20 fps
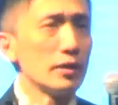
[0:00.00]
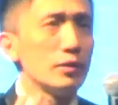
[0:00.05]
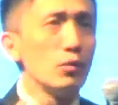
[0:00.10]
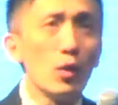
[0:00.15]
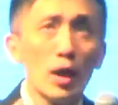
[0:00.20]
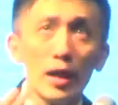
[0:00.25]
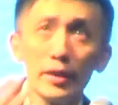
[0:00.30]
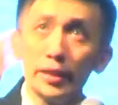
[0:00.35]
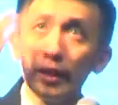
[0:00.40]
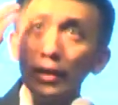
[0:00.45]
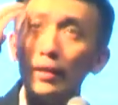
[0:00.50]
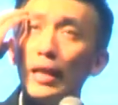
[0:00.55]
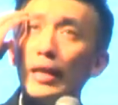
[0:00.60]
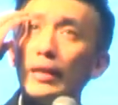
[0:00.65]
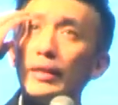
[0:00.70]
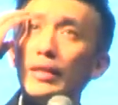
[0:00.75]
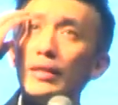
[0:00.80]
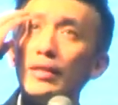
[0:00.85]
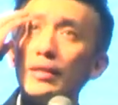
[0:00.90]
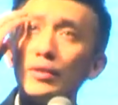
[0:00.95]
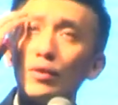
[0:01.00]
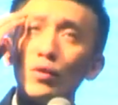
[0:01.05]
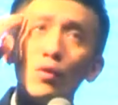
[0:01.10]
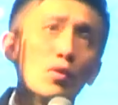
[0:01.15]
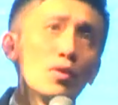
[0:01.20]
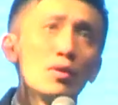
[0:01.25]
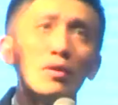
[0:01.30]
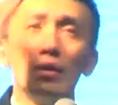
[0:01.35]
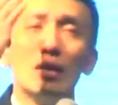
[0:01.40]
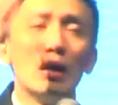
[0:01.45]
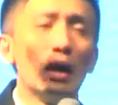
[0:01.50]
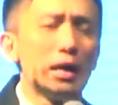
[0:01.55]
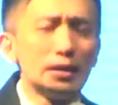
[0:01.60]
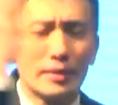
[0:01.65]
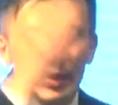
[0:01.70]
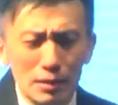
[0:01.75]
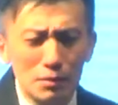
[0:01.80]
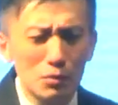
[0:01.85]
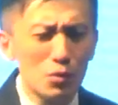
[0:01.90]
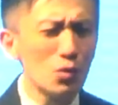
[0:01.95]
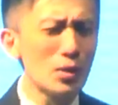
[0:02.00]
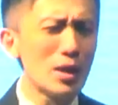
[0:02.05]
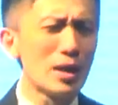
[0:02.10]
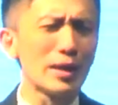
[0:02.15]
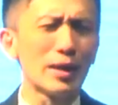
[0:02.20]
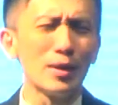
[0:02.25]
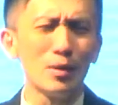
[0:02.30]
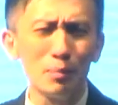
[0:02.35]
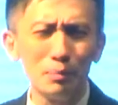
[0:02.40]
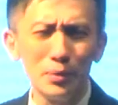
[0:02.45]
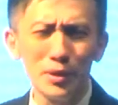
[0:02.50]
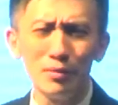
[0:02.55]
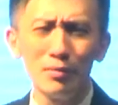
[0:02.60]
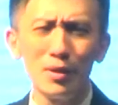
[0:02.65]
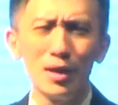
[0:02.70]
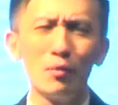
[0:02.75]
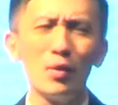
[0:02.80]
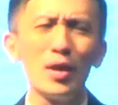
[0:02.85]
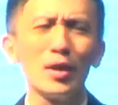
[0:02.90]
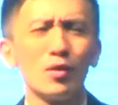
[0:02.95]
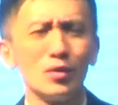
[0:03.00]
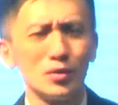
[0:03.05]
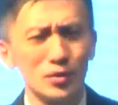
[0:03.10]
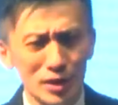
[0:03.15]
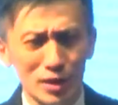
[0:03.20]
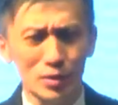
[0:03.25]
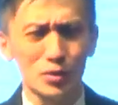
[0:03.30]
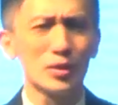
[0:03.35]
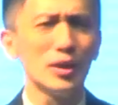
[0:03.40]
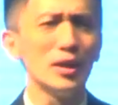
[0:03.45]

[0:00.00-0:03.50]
do I think 18 years ago? I said, no, cannot be. Where got such